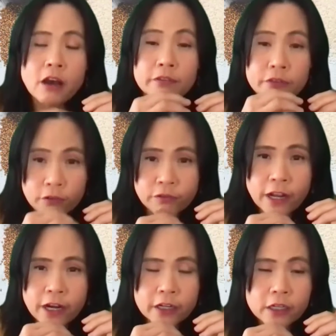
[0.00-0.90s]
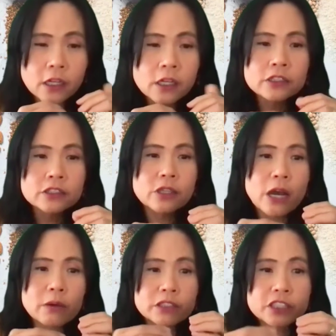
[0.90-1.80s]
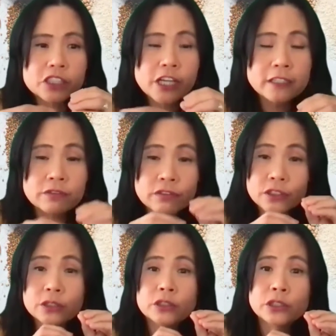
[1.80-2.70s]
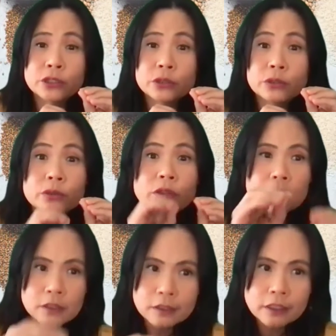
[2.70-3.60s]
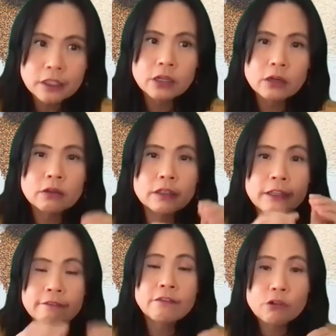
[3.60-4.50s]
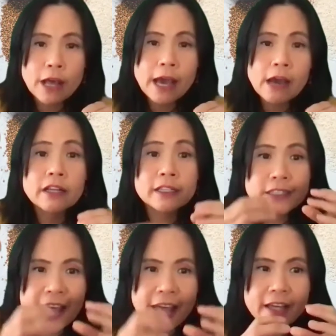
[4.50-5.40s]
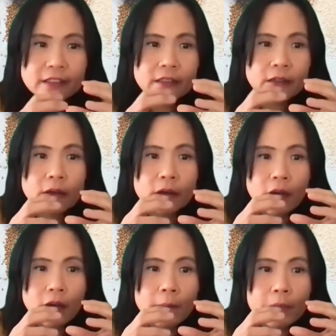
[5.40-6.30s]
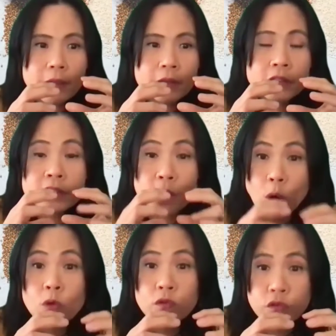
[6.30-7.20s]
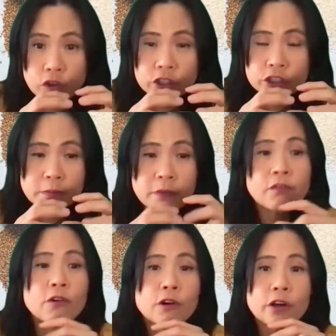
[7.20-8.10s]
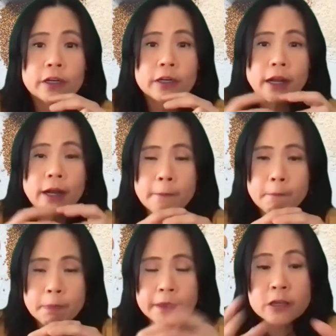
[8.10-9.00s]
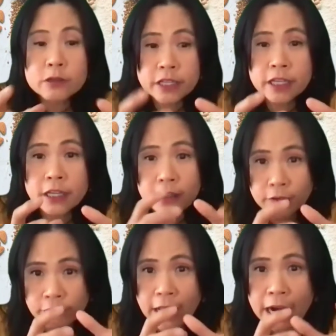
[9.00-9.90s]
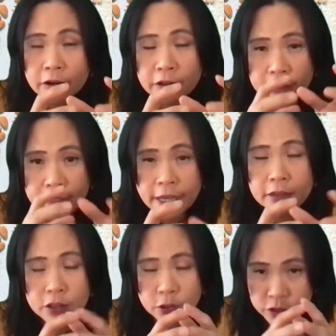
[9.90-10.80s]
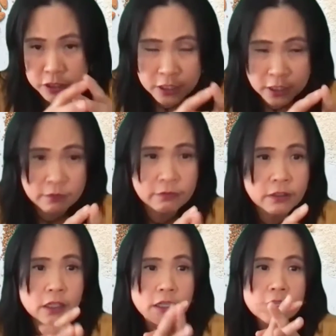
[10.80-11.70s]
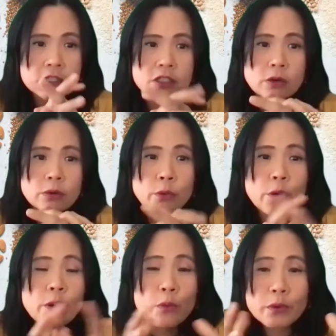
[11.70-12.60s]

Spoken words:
of your flour. So I would suggest for you to, leave the fruit out and test the dough first before using the flour that you receive. So